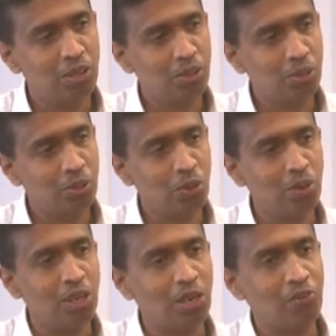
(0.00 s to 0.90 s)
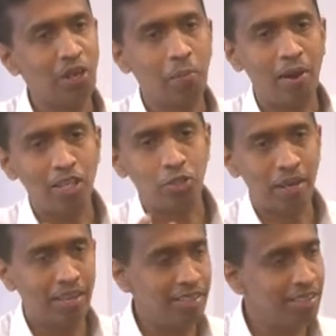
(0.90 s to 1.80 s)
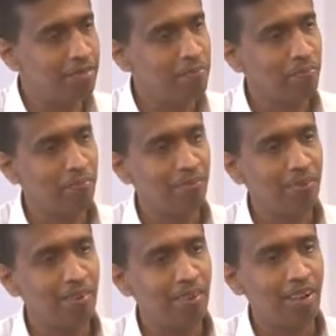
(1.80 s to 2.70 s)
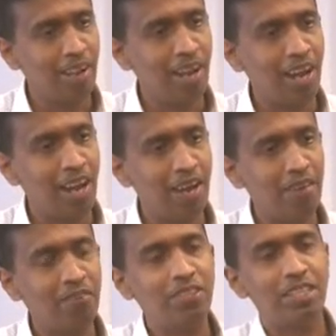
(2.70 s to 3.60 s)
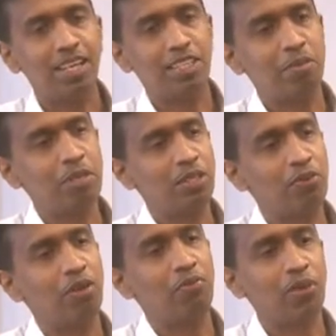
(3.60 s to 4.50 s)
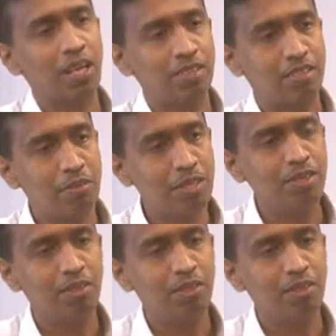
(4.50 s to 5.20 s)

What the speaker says: So if you are a branch manager, and if this customer is one of your customer,